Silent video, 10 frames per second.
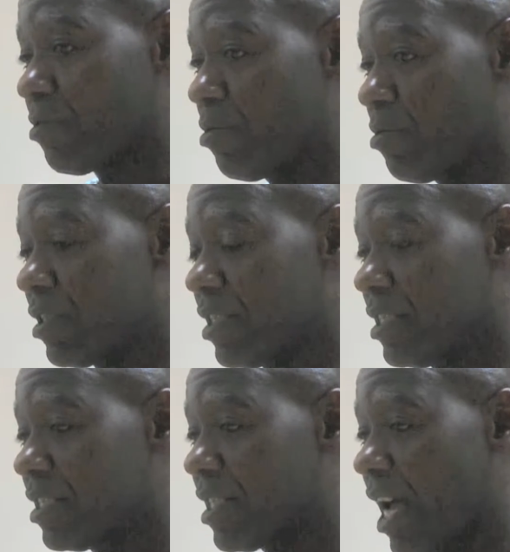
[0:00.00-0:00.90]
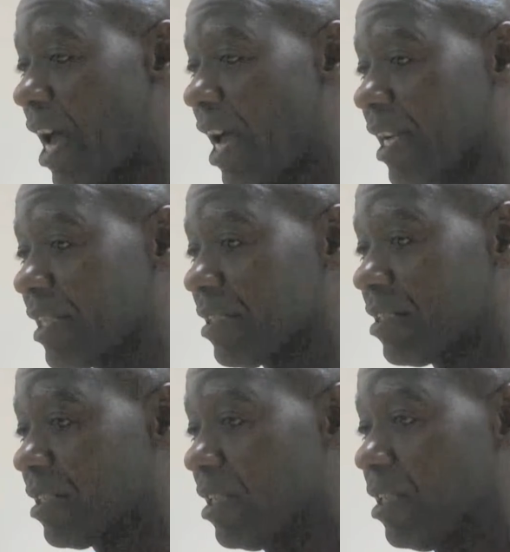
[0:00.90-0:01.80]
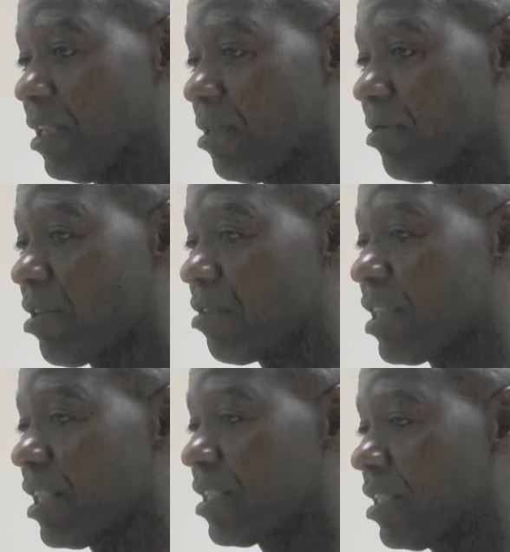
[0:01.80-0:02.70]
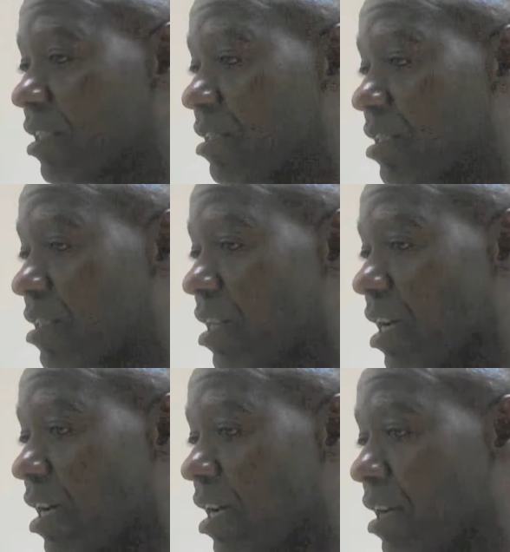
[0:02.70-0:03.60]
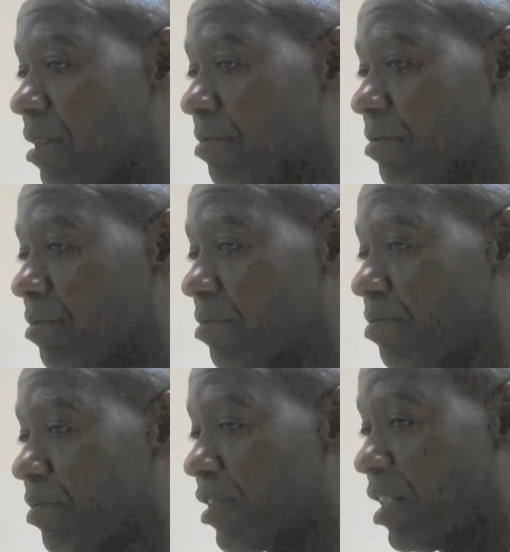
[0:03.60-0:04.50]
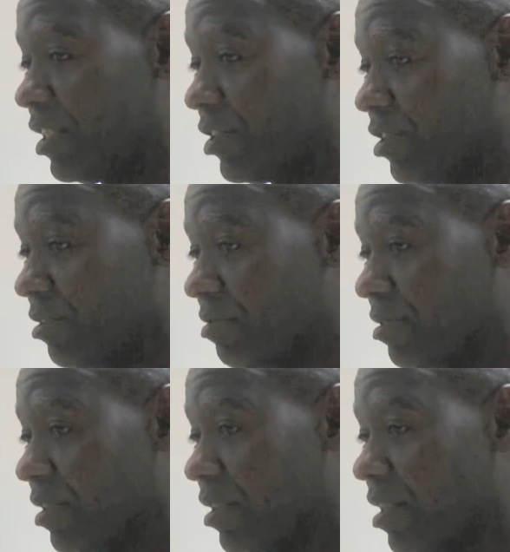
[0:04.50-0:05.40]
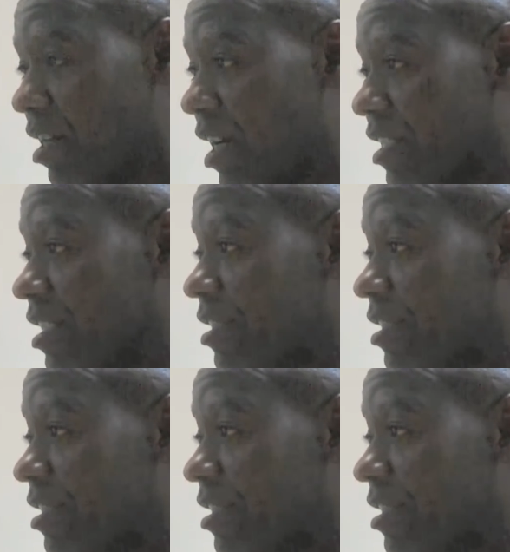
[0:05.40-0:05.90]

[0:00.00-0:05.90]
support workers, and we contacted British Legion. I had an